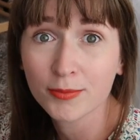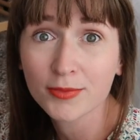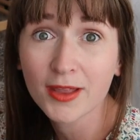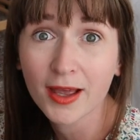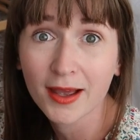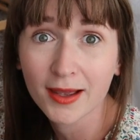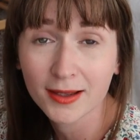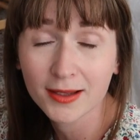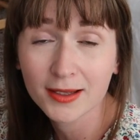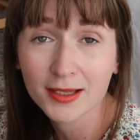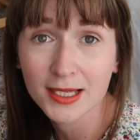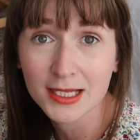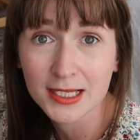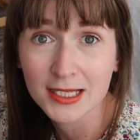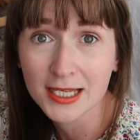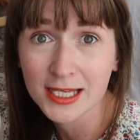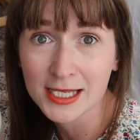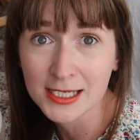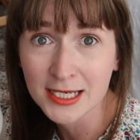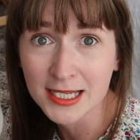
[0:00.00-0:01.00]
that
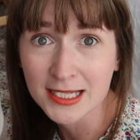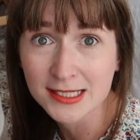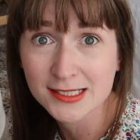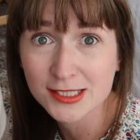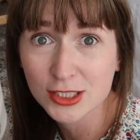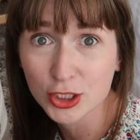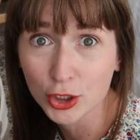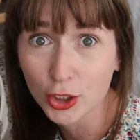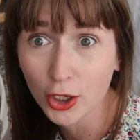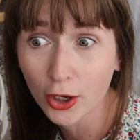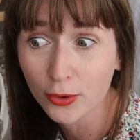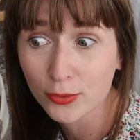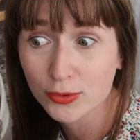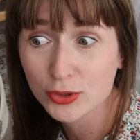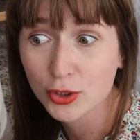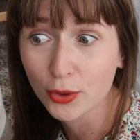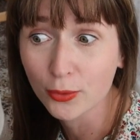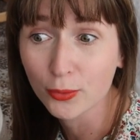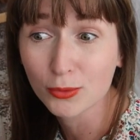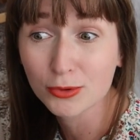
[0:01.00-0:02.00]
he needs to go.
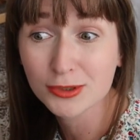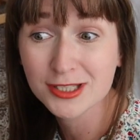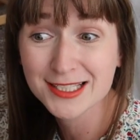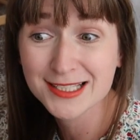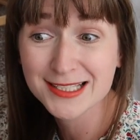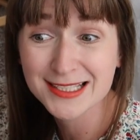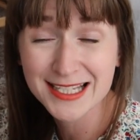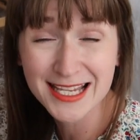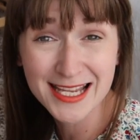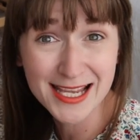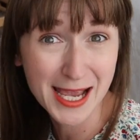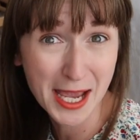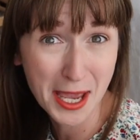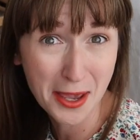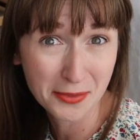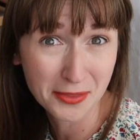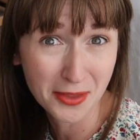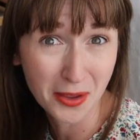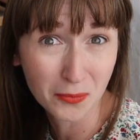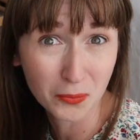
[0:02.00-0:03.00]
So we'll see
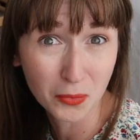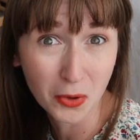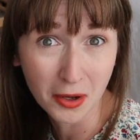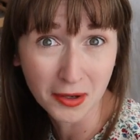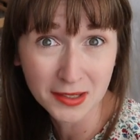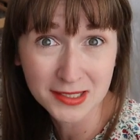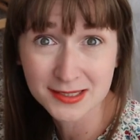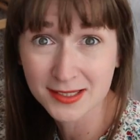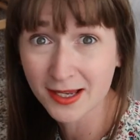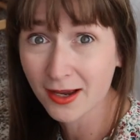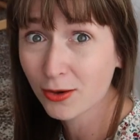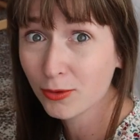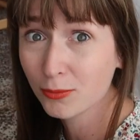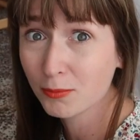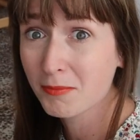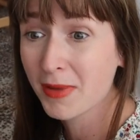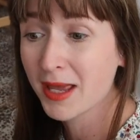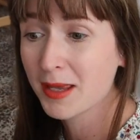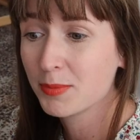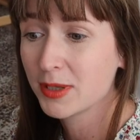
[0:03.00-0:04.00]
how that works
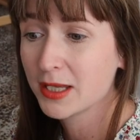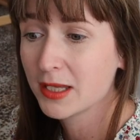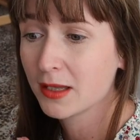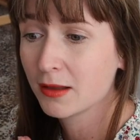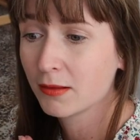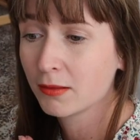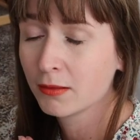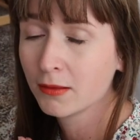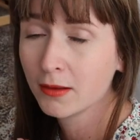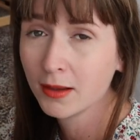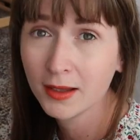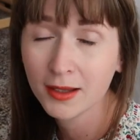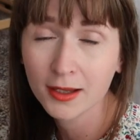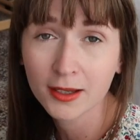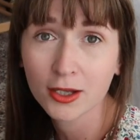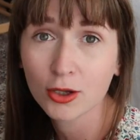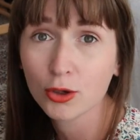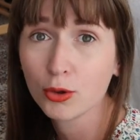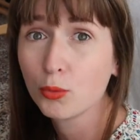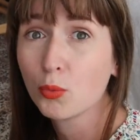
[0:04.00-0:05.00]
out. Maybe
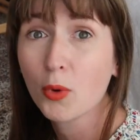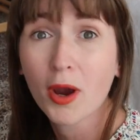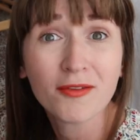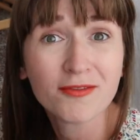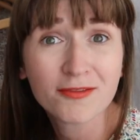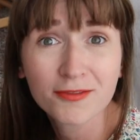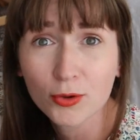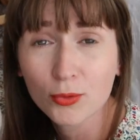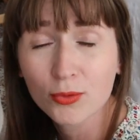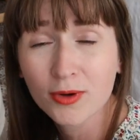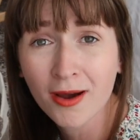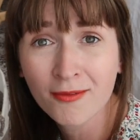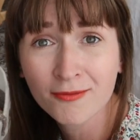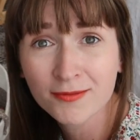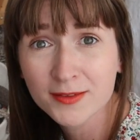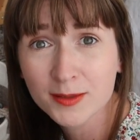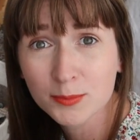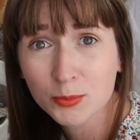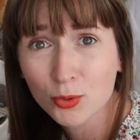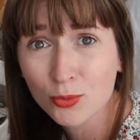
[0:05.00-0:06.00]
he won't feel
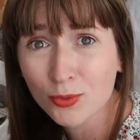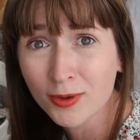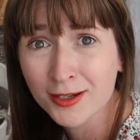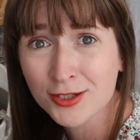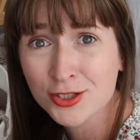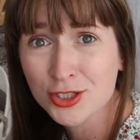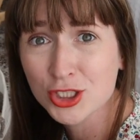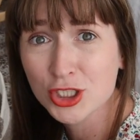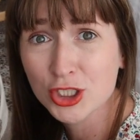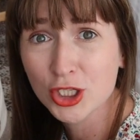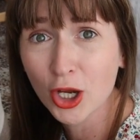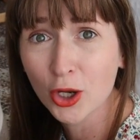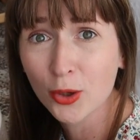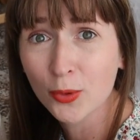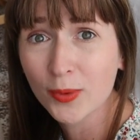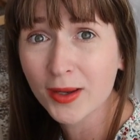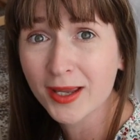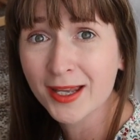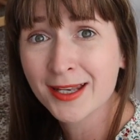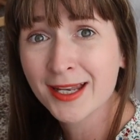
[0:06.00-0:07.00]
comfortable and just
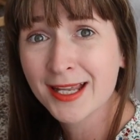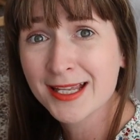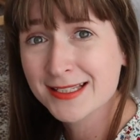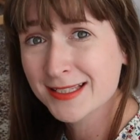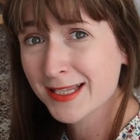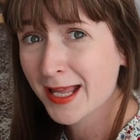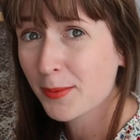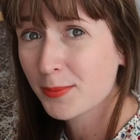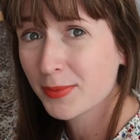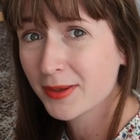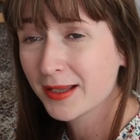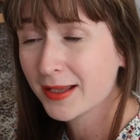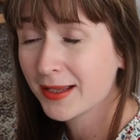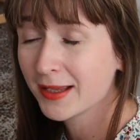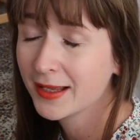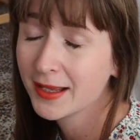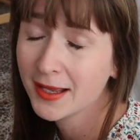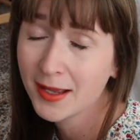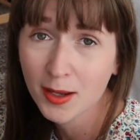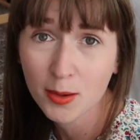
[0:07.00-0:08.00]
go in his
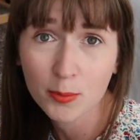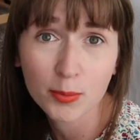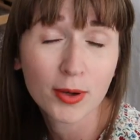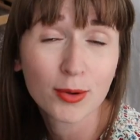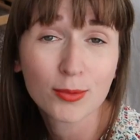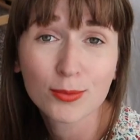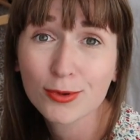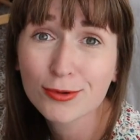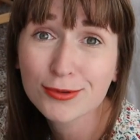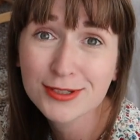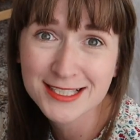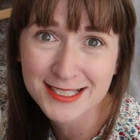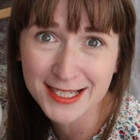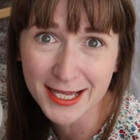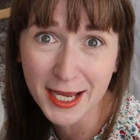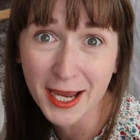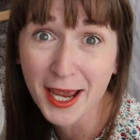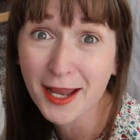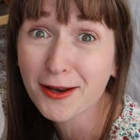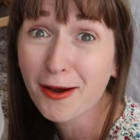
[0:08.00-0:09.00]
nappy, but we'll
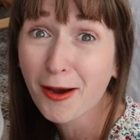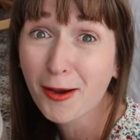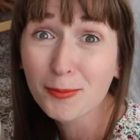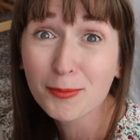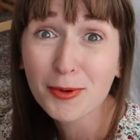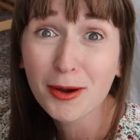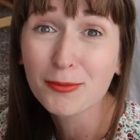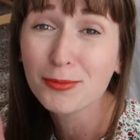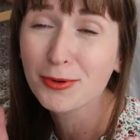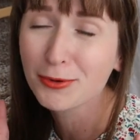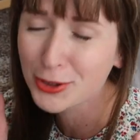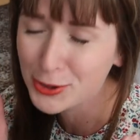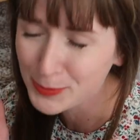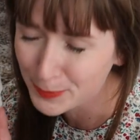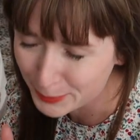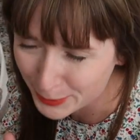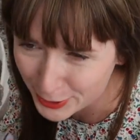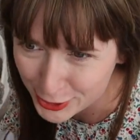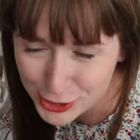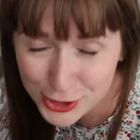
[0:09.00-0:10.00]
see. And I will
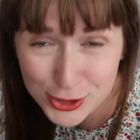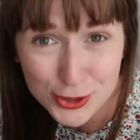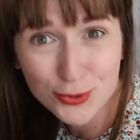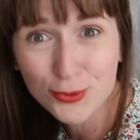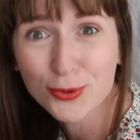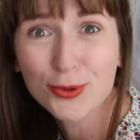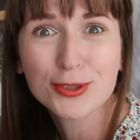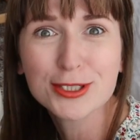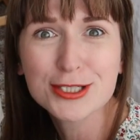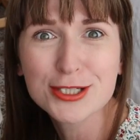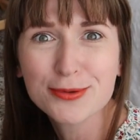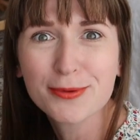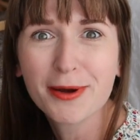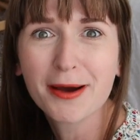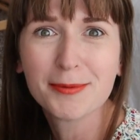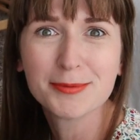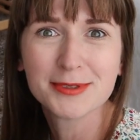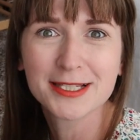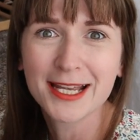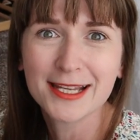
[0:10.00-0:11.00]
be sure to
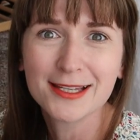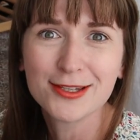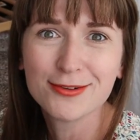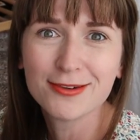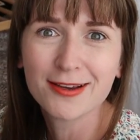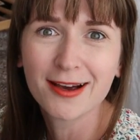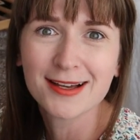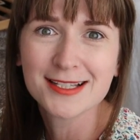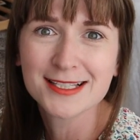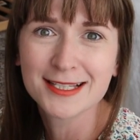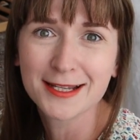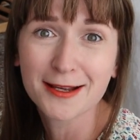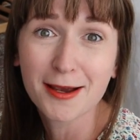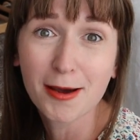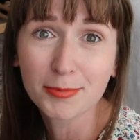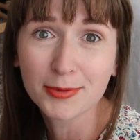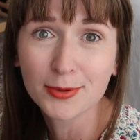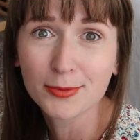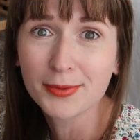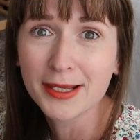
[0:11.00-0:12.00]
update you guys in a
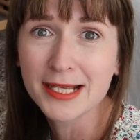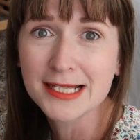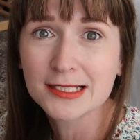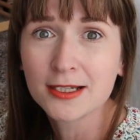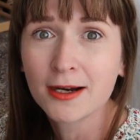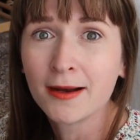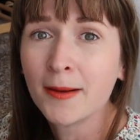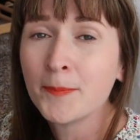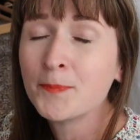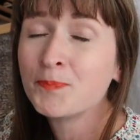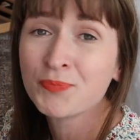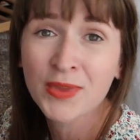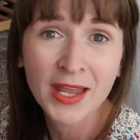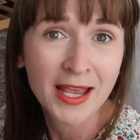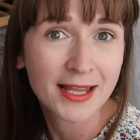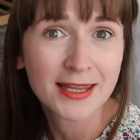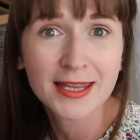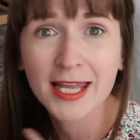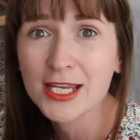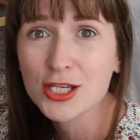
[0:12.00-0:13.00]
couple of weeks' time,
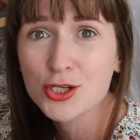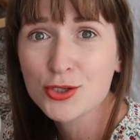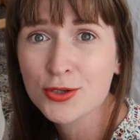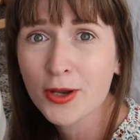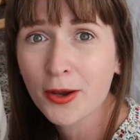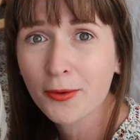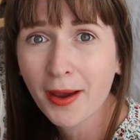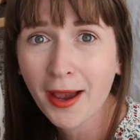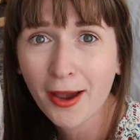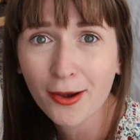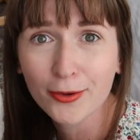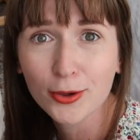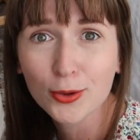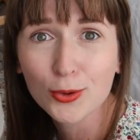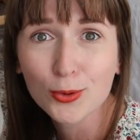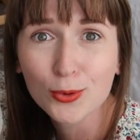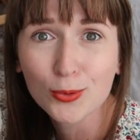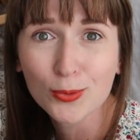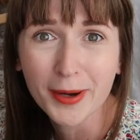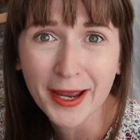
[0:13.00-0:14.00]
let you know how it
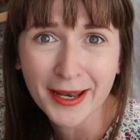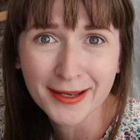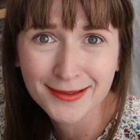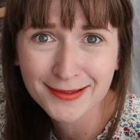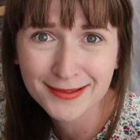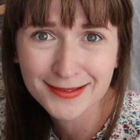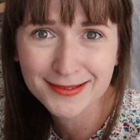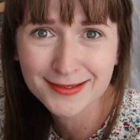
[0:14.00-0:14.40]
all went.